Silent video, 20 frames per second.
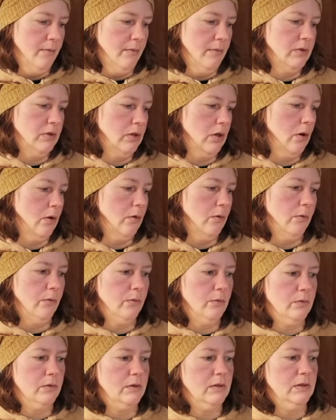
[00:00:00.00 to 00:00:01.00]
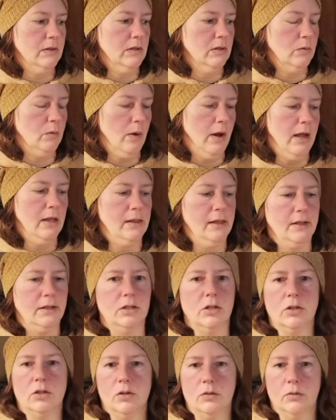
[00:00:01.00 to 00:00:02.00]
So this is why I like
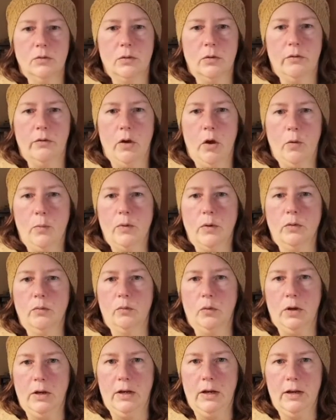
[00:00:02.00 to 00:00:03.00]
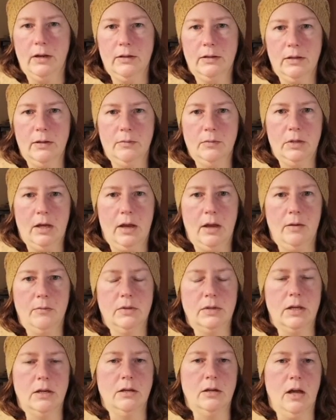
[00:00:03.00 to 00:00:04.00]
to do sort of open reading
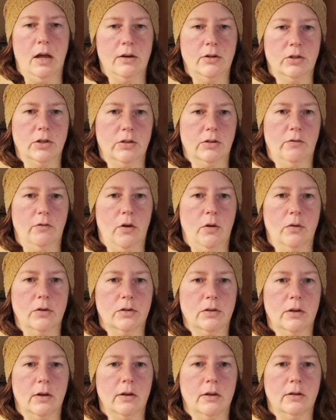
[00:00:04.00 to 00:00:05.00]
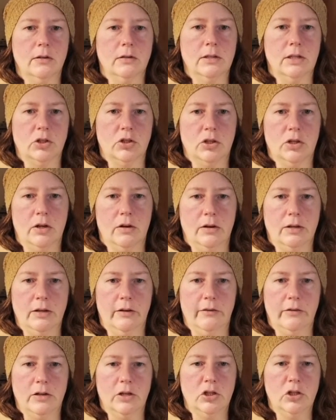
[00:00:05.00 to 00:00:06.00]
sometimes and not just focus on dictionary
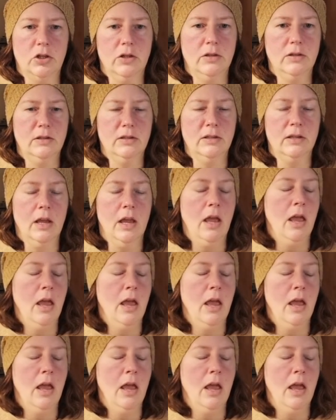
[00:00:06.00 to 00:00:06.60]
definitions,